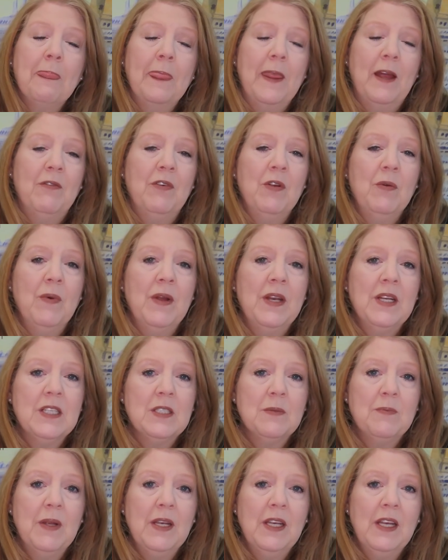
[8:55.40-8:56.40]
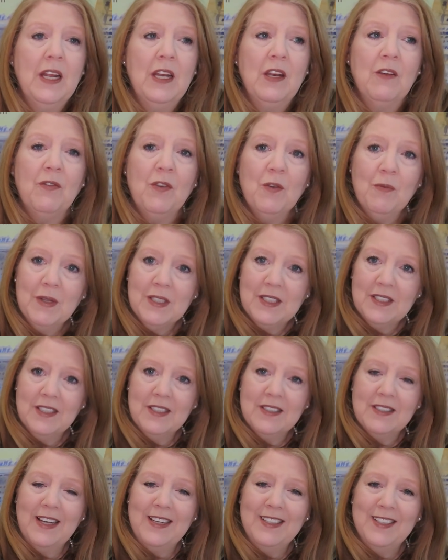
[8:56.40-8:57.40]
everyone has been, and if you missed
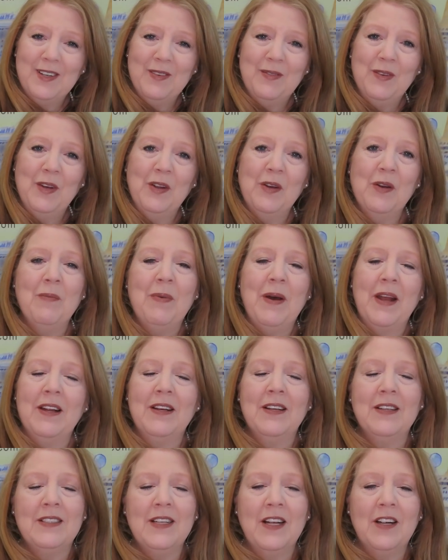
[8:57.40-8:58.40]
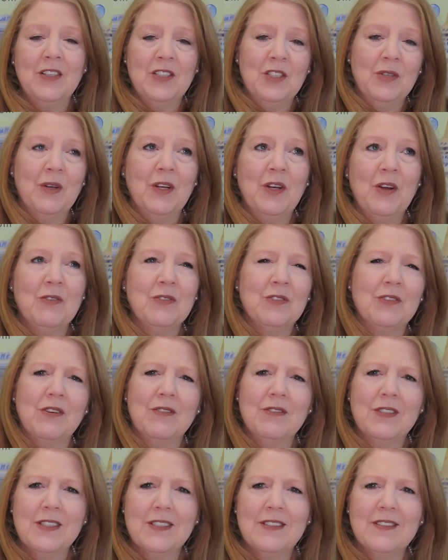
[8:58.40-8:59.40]
this, I did a video about it a day or two ago,
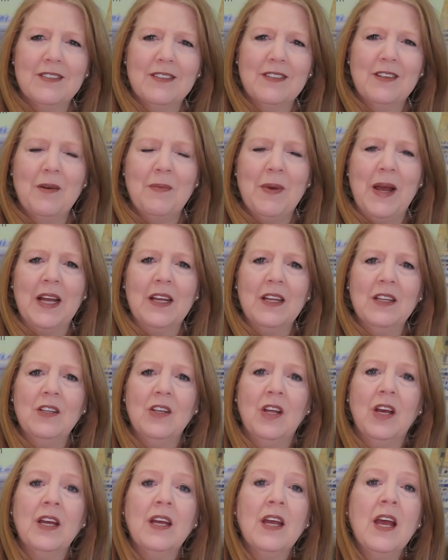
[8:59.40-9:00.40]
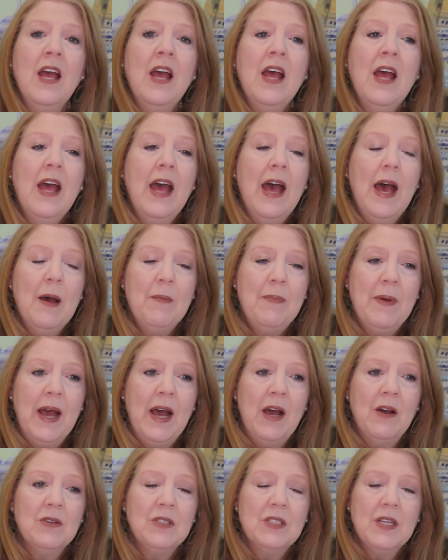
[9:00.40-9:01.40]
so just go back and look,
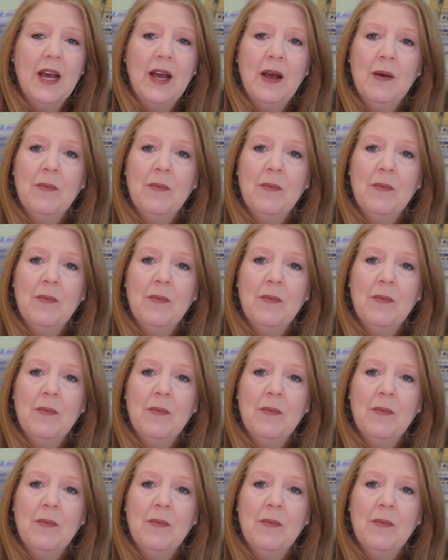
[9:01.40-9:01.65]
about